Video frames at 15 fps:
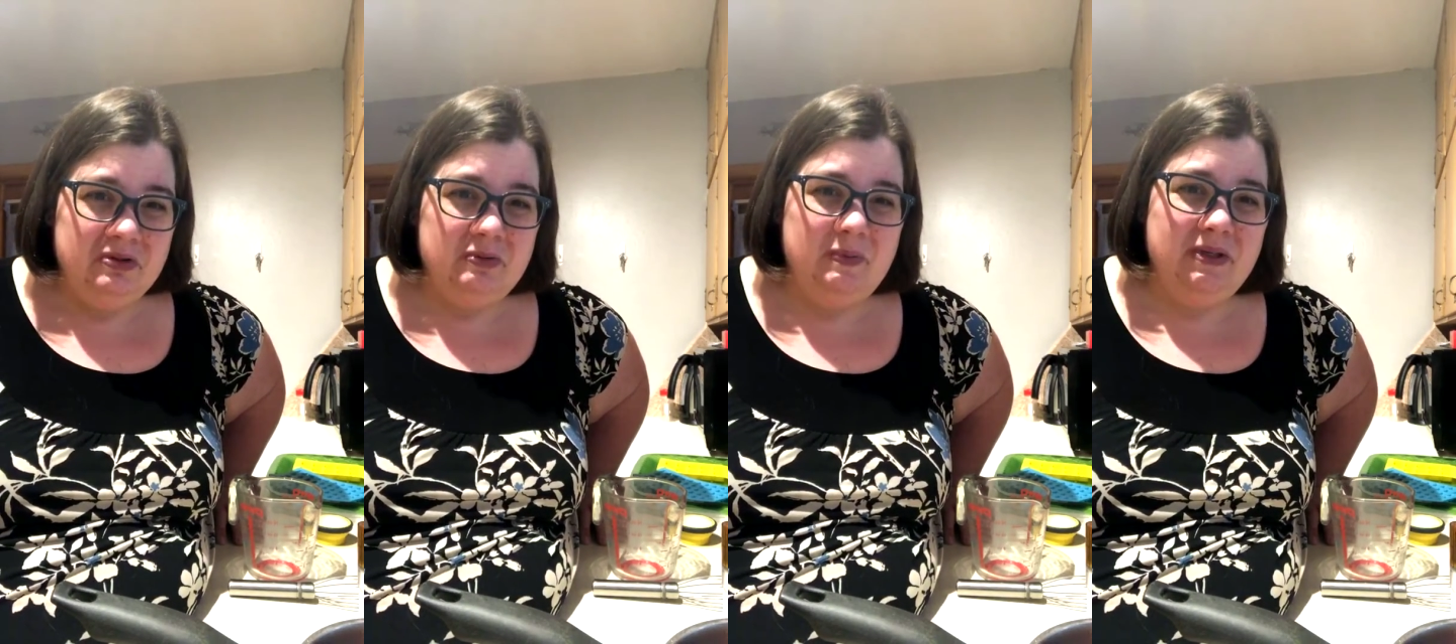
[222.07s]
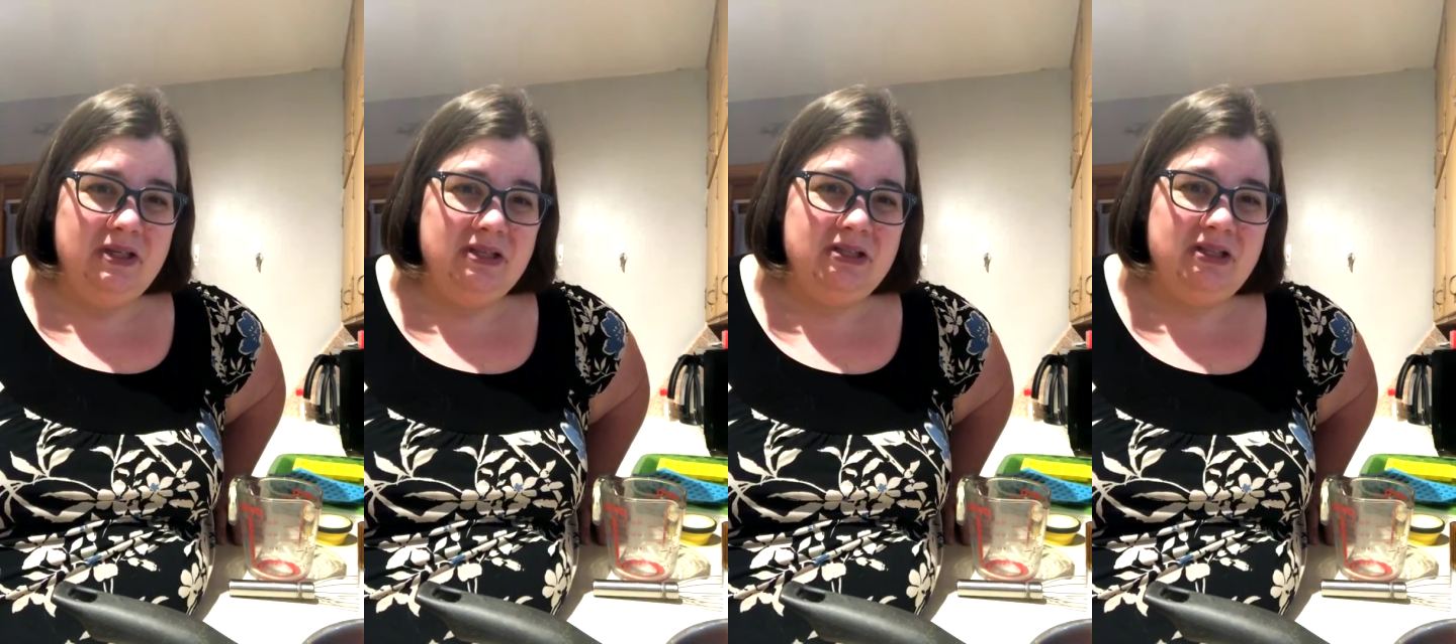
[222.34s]

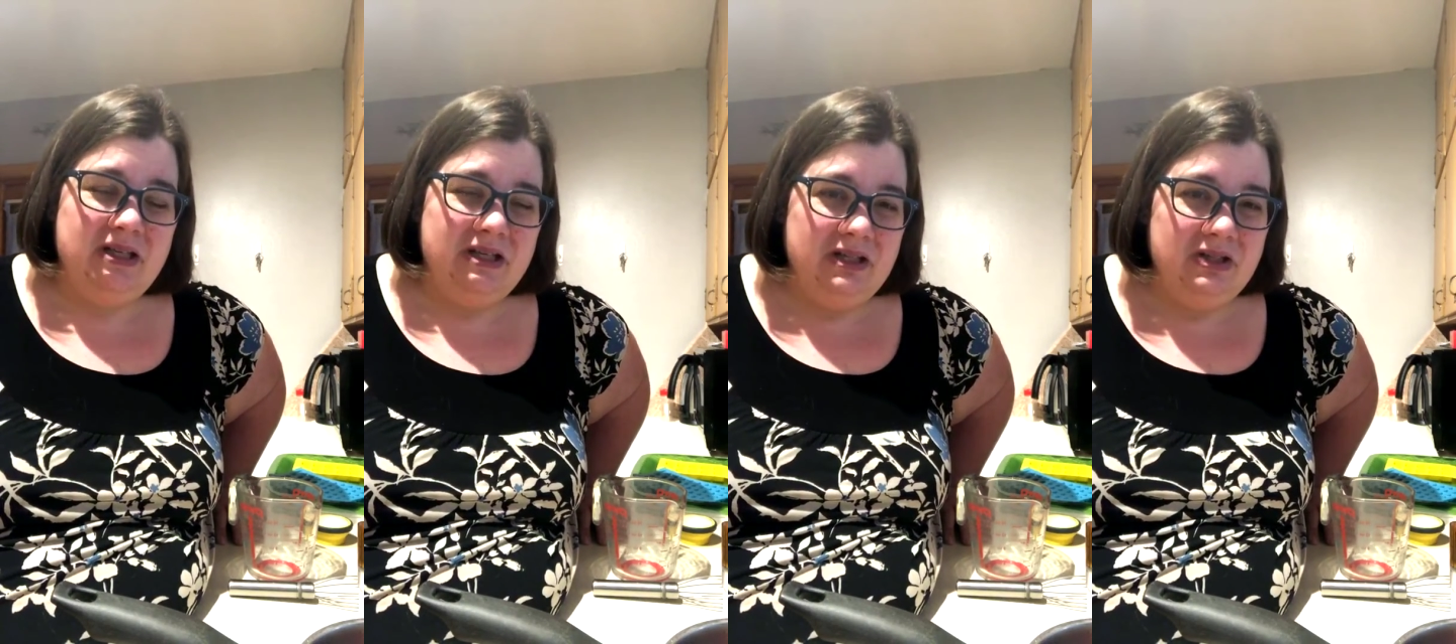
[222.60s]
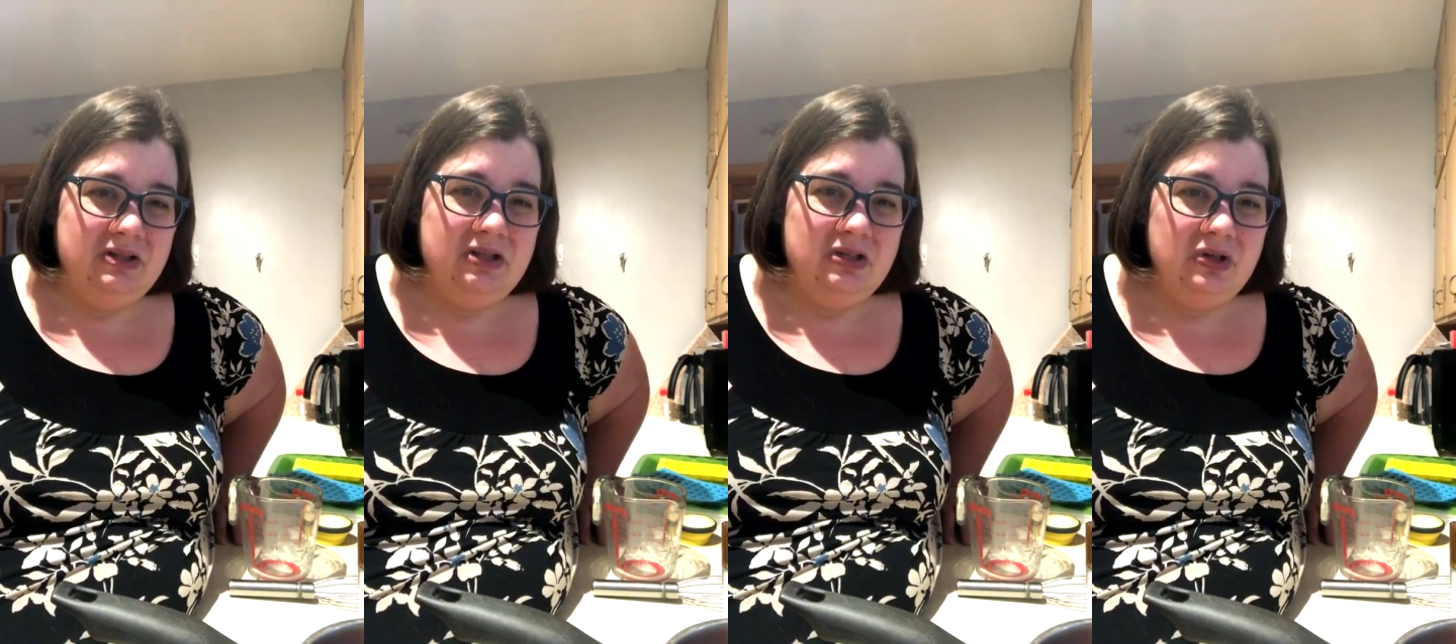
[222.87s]
because then
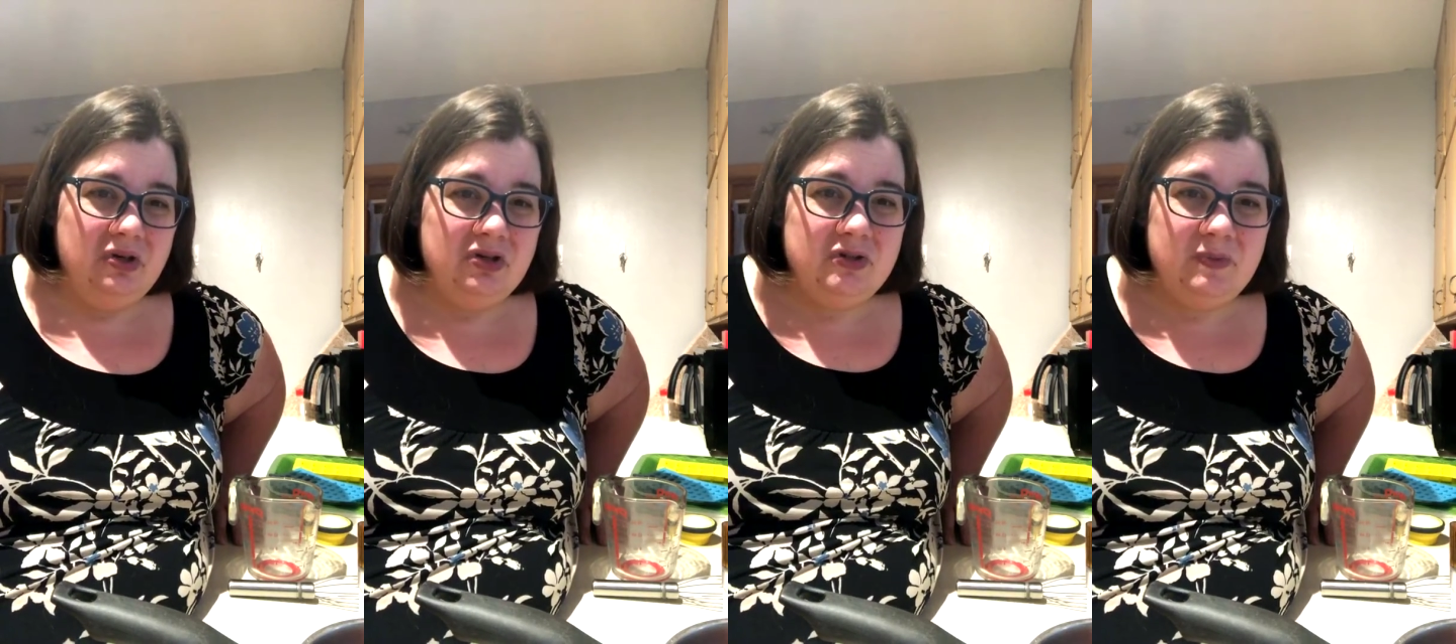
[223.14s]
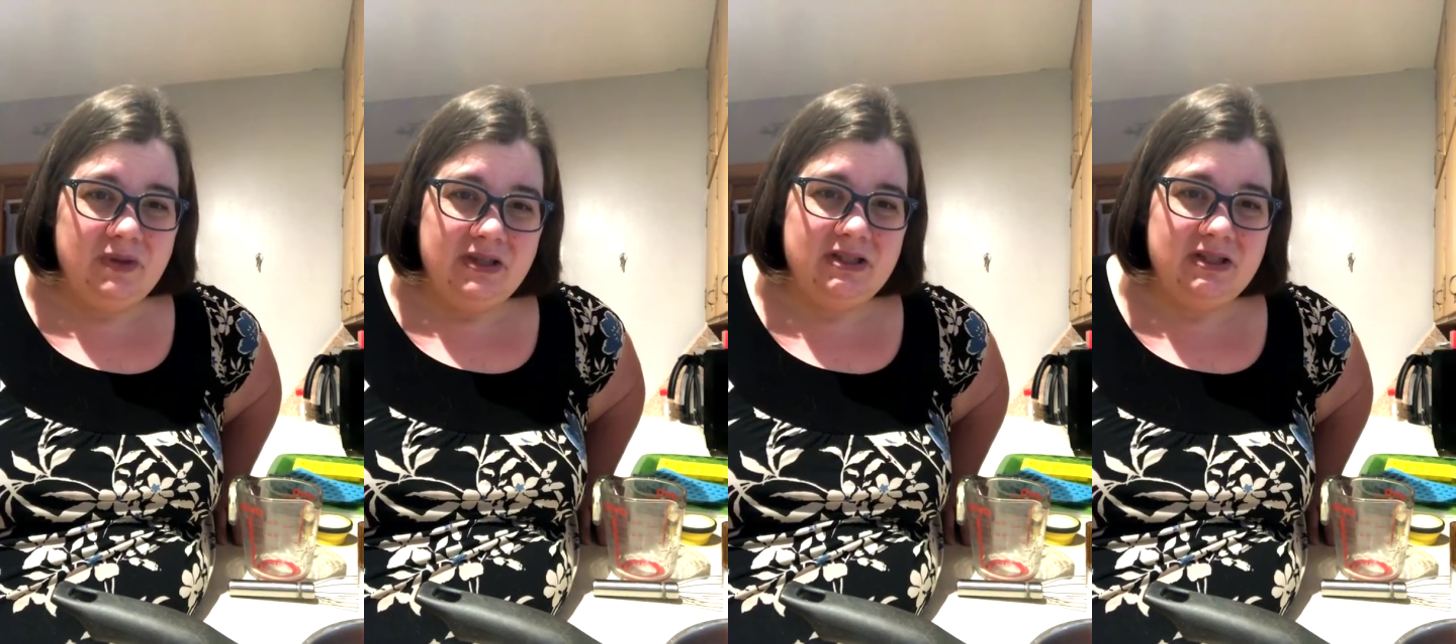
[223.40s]
the nourishment